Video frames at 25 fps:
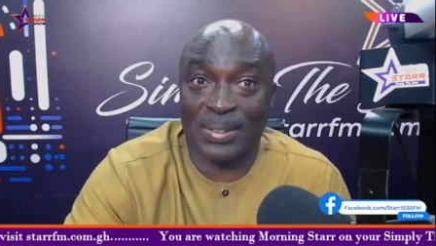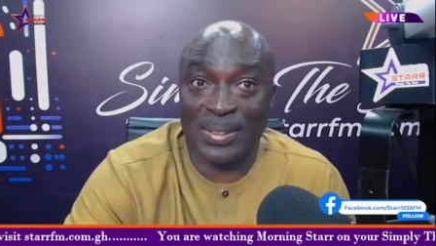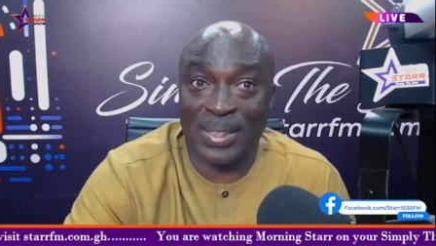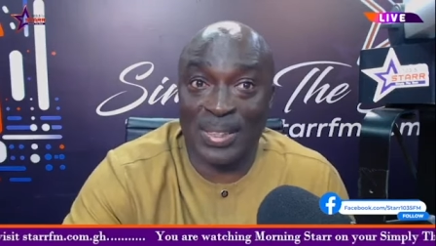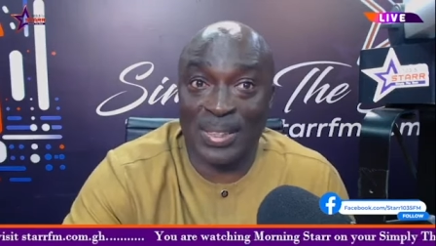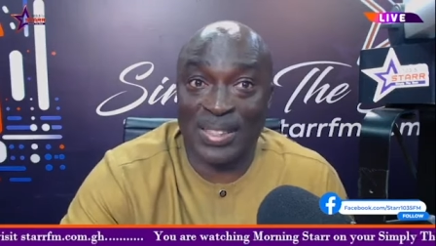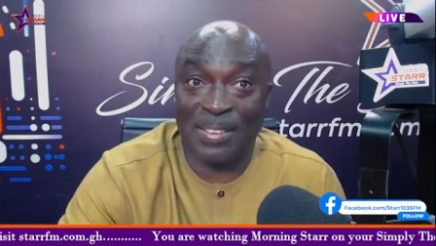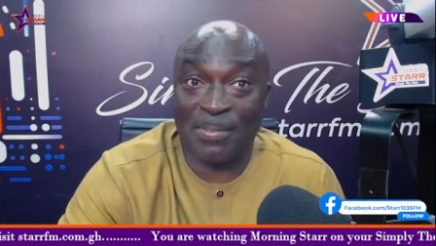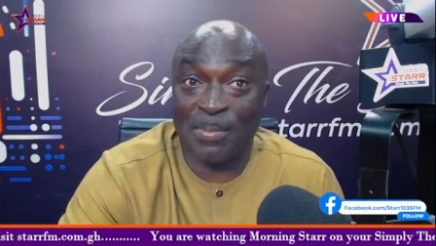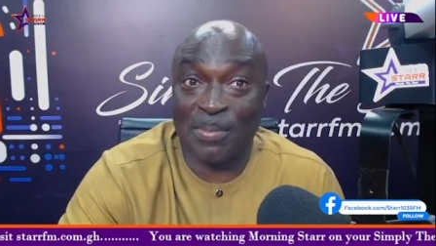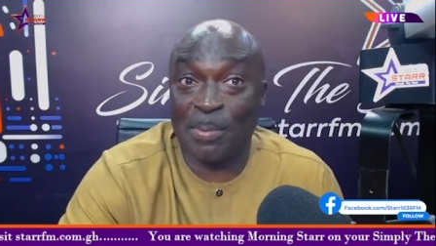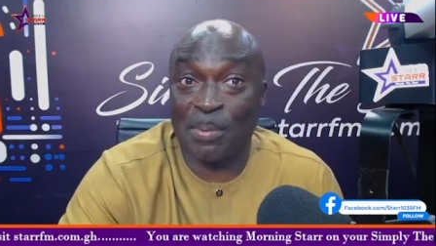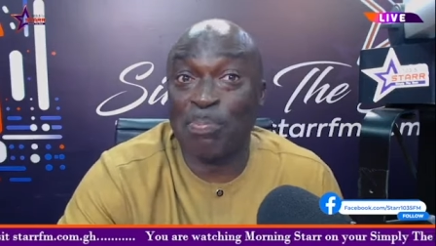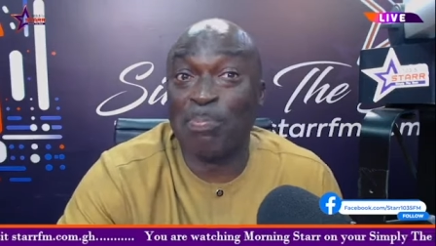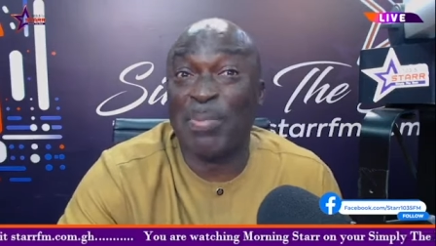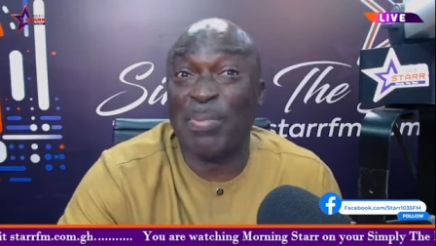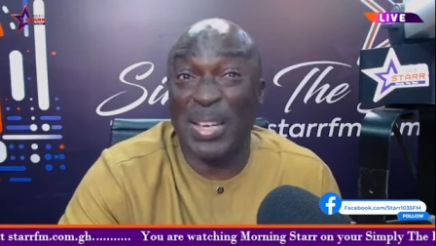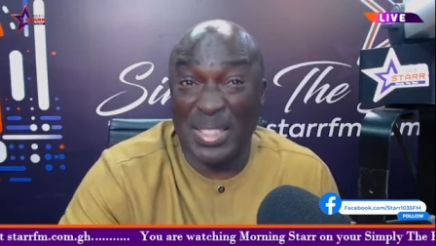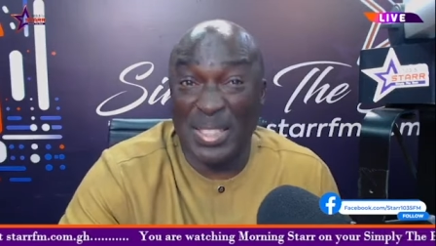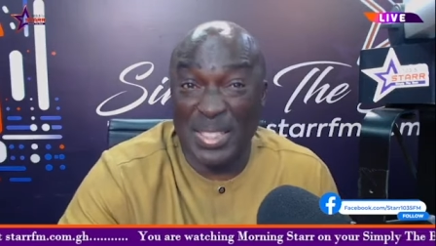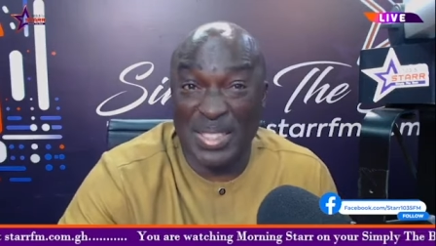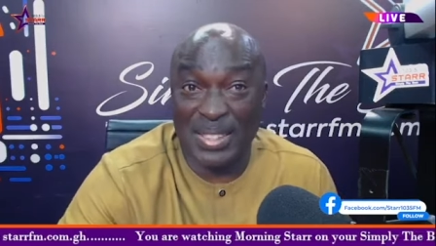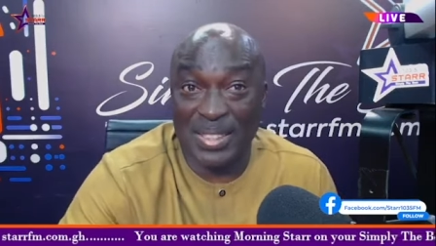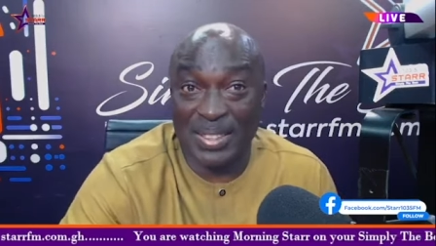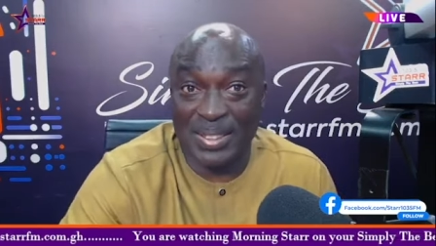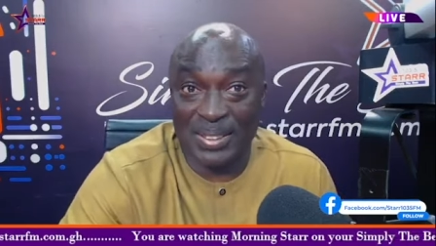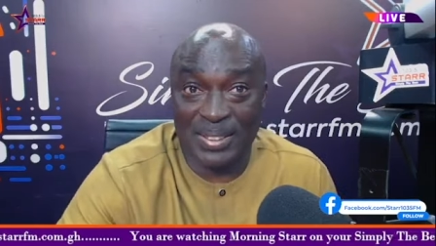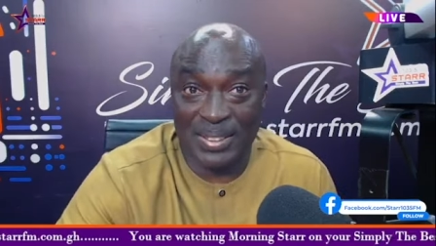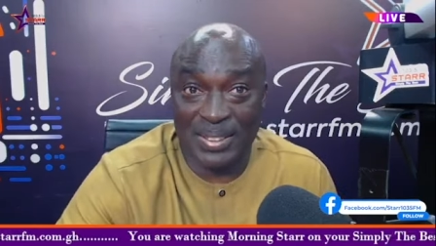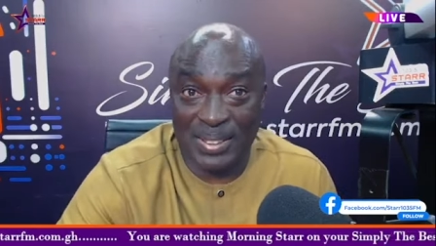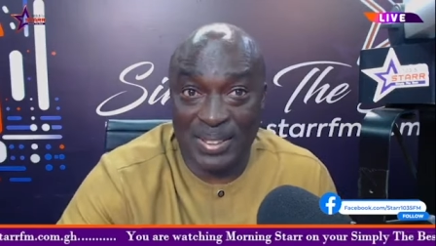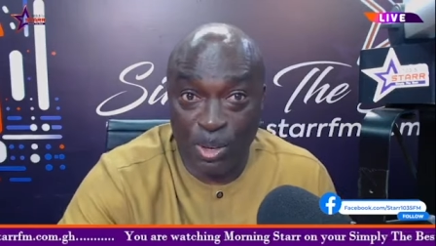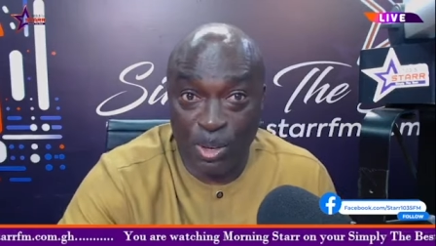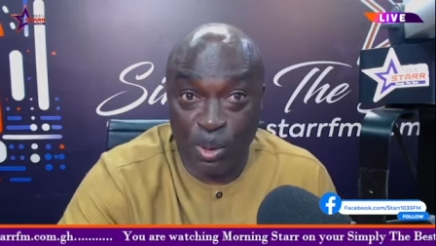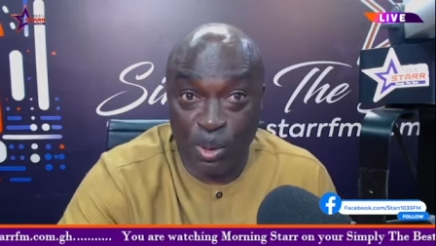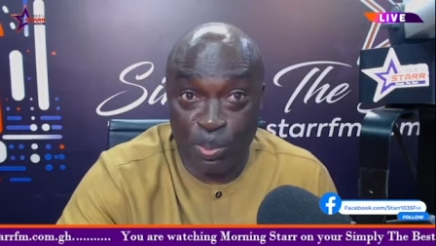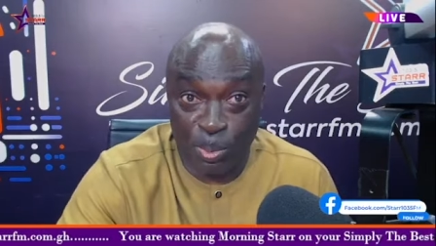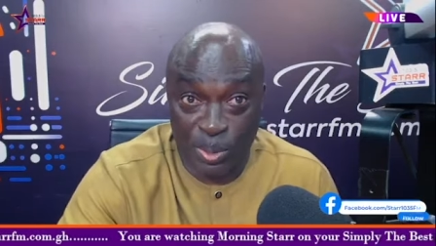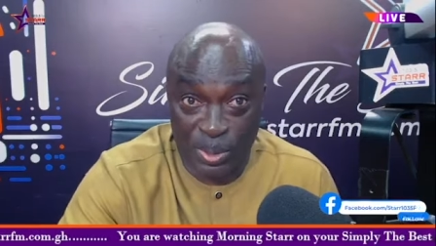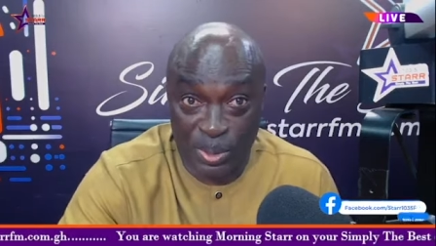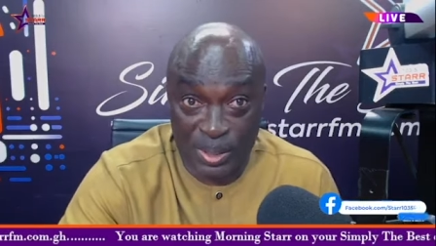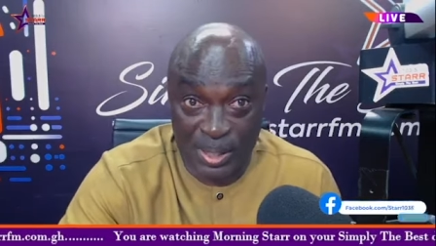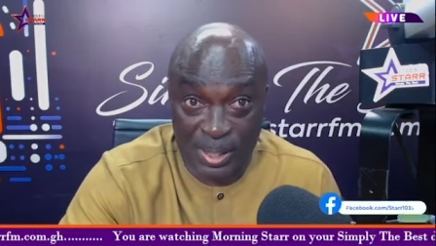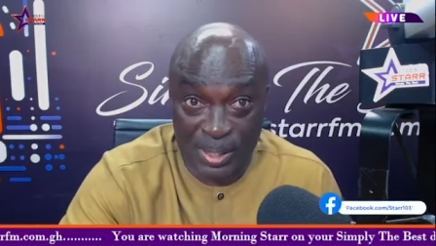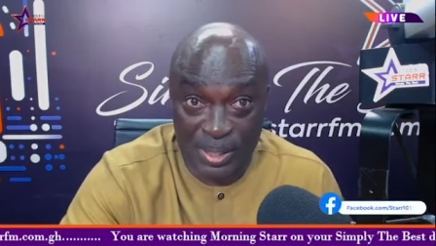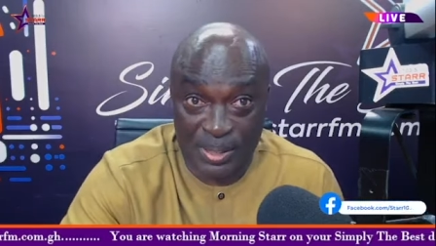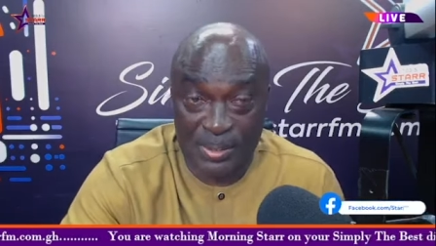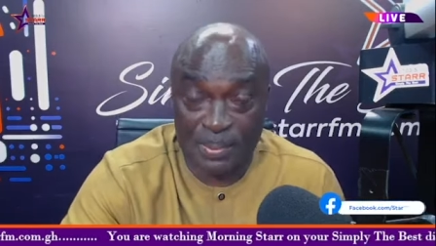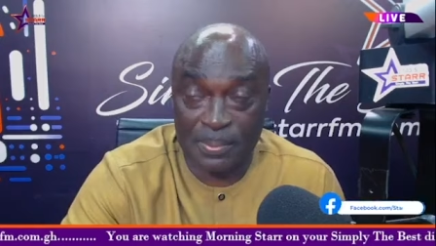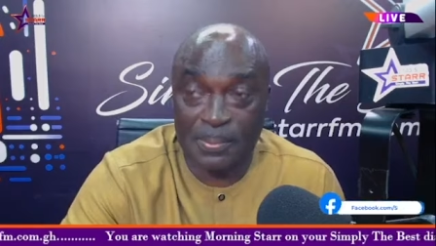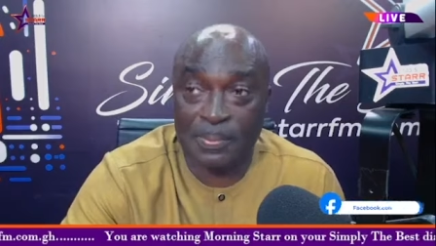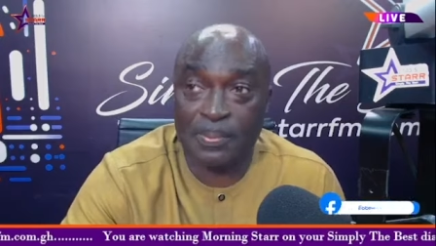that have been mentioned in the whole process,